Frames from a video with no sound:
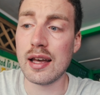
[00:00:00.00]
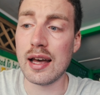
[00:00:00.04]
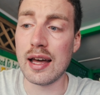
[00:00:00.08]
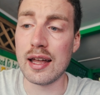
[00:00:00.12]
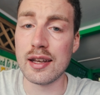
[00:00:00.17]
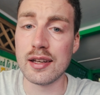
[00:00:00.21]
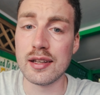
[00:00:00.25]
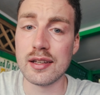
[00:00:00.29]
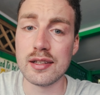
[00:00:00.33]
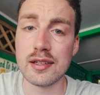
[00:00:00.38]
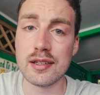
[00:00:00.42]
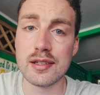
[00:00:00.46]

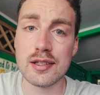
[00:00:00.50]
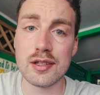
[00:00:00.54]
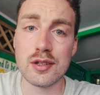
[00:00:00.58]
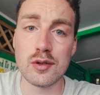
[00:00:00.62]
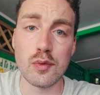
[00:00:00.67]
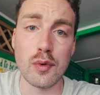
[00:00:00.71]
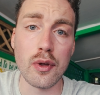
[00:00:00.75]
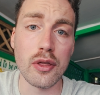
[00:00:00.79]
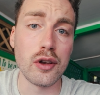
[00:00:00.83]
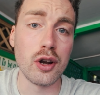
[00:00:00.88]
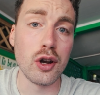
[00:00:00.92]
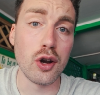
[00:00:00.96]
and
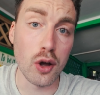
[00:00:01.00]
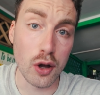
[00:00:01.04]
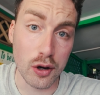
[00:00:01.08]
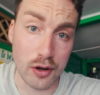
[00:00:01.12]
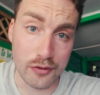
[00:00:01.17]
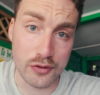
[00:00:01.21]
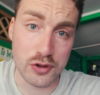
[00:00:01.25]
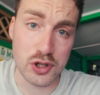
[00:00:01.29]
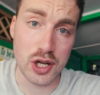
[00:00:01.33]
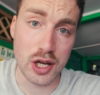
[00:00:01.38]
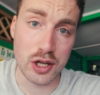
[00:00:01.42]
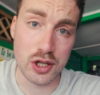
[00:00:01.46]
with a lot
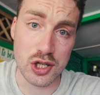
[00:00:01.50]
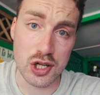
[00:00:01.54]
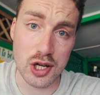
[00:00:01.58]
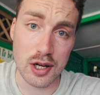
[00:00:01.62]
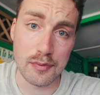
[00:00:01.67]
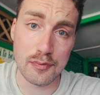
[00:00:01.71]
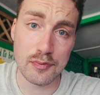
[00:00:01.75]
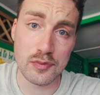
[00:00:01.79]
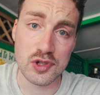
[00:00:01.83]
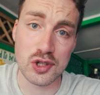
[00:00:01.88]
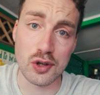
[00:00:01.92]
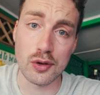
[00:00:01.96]
of ginger.
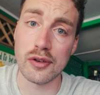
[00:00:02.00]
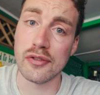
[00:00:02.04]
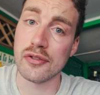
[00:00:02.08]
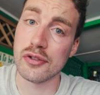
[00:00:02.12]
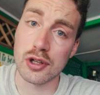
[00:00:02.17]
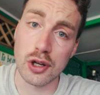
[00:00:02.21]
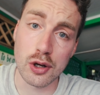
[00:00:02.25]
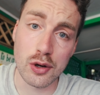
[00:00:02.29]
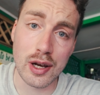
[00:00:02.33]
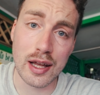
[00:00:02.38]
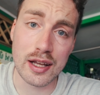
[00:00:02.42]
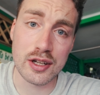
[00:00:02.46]
So if you
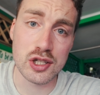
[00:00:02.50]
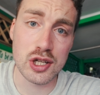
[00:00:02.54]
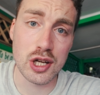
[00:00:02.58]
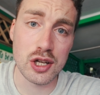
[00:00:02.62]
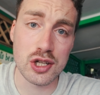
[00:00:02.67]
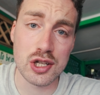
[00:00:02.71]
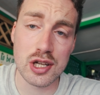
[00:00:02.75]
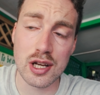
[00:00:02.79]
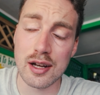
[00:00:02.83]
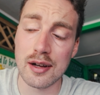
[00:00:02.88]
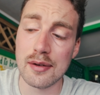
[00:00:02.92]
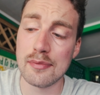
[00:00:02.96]
don't like
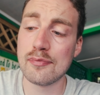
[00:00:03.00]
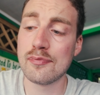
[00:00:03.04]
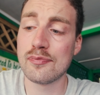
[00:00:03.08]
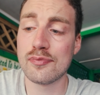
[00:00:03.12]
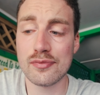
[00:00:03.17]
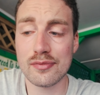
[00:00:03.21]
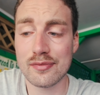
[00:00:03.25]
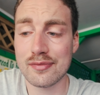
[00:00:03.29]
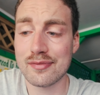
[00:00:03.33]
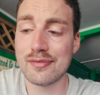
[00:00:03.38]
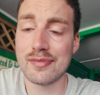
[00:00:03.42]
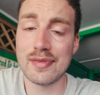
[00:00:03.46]
ginger,
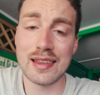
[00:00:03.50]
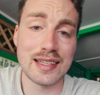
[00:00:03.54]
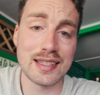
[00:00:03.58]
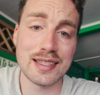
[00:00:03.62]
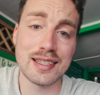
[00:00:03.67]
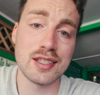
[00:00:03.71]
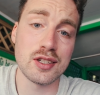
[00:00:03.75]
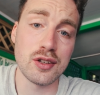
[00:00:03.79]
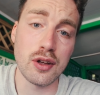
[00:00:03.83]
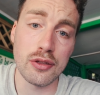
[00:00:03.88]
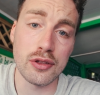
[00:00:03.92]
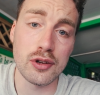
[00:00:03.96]
this
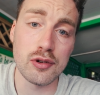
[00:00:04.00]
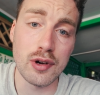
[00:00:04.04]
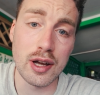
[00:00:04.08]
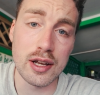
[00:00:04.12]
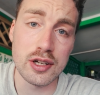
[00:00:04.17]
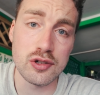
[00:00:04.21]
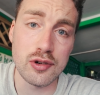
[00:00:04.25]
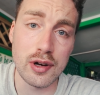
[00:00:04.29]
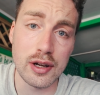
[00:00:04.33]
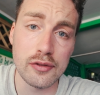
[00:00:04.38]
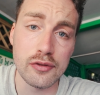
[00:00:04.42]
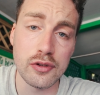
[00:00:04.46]
is not the
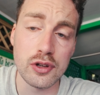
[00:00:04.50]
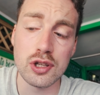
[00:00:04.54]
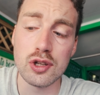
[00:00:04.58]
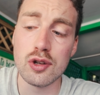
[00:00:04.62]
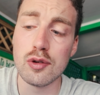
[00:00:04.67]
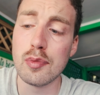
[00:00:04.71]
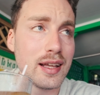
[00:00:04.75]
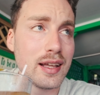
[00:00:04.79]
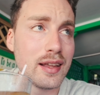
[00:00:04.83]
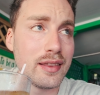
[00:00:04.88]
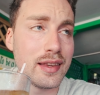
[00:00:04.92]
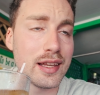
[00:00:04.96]
right drink for you.
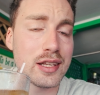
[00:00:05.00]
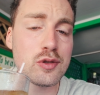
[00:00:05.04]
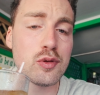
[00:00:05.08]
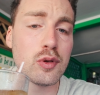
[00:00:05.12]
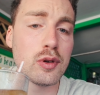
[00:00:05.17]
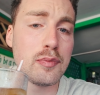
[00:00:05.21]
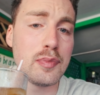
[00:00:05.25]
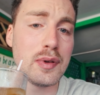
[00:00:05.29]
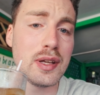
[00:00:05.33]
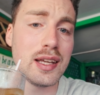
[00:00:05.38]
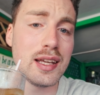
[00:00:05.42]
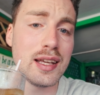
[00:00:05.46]
This
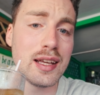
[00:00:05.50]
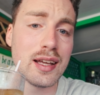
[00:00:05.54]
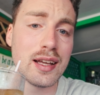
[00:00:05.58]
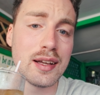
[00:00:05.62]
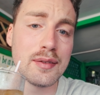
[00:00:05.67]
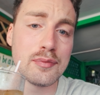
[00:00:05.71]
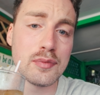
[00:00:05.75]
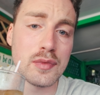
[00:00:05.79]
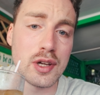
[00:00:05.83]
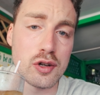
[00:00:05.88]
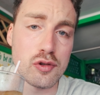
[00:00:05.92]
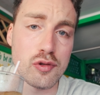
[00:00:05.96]
would be
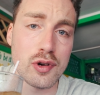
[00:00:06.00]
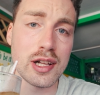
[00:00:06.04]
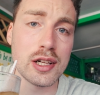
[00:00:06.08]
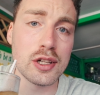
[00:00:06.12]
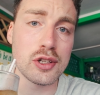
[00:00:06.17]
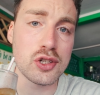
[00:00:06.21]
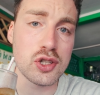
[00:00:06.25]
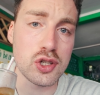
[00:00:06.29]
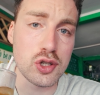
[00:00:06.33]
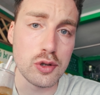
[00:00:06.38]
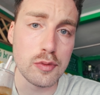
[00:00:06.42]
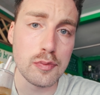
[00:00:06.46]
a real
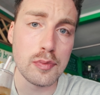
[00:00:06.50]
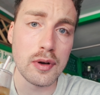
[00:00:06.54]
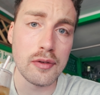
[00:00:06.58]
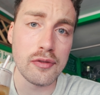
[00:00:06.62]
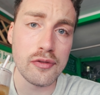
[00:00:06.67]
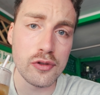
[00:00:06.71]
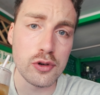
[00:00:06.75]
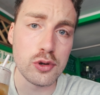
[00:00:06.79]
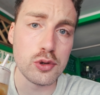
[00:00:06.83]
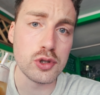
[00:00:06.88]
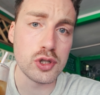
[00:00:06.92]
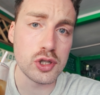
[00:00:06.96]

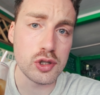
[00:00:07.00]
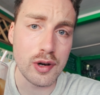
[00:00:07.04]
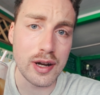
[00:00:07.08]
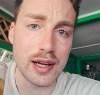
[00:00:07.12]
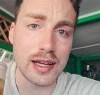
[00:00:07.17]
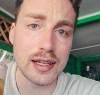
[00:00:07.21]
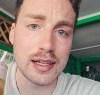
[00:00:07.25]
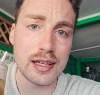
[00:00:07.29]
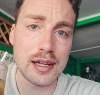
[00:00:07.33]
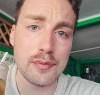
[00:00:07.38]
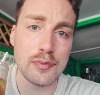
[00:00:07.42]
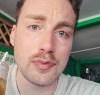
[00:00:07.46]
superfood
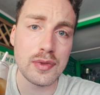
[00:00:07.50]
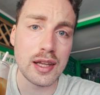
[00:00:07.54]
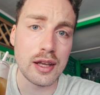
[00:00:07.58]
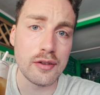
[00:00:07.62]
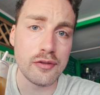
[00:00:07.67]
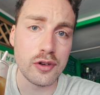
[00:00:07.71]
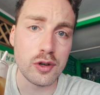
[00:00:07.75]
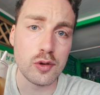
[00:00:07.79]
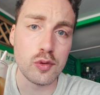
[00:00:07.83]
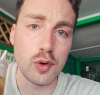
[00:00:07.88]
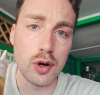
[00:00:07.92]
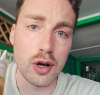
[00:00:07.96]
drink
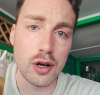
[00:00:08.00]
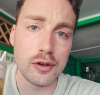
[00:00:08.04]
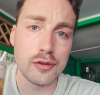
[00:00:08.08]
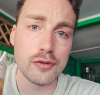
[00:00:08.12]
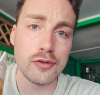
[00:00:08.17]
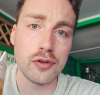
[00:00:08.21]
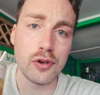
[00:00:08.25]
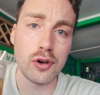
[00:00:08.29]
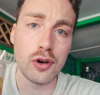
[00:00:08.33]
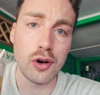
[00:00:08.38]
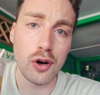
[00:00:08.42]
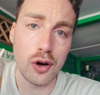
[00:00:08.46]
if it weren't
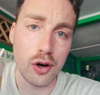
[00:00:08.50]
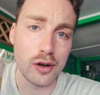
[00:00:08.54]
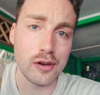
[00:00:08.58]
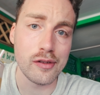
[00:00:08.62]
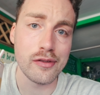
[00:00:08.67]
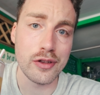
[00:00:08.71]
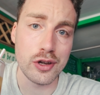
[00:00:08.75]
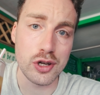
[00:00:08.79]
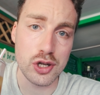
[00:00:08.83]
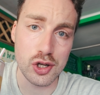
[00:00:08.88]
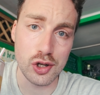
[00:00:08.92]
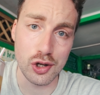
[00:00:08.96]
for all
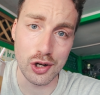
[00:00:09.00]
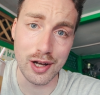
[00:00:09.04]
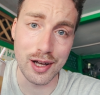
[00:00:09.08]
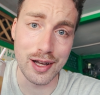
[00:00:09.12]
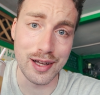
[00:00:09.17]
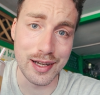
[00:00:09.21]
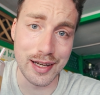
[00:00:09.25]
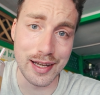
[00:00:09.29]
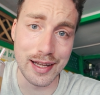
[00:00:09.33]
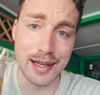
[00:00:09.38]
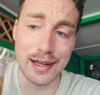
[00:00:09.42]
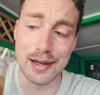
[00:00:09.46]
of the sugar
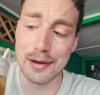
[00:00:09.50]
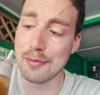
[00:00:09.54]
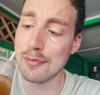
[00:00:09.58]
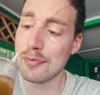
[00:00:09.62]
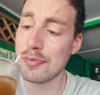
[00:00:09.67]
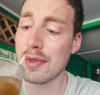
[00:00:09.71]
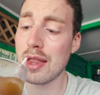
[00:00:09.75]
in here.